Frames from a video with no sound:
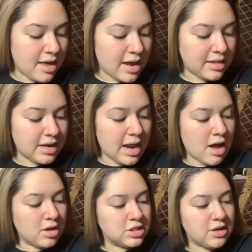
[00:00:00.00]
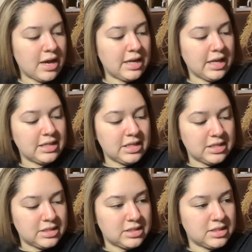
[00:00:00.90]
and then I also had like
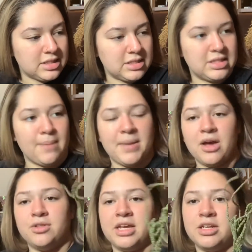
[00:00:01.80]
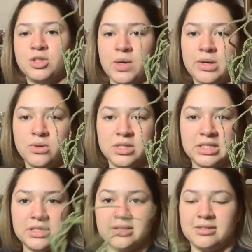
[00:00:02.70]
these, this is a big old thing of squiggles.